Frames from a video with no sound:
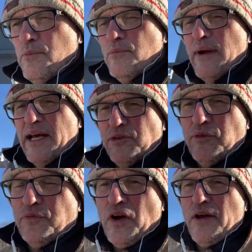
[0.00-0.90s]

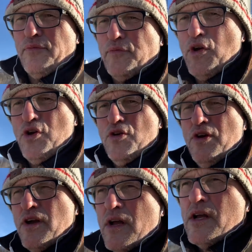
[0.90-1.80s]
massive
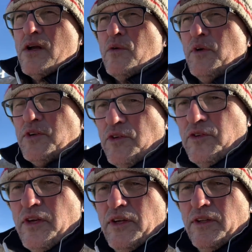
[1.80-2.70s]
typhoon which has
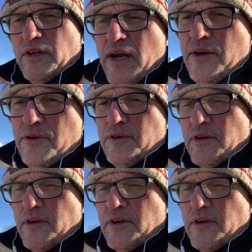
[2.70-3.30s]
killed hundreds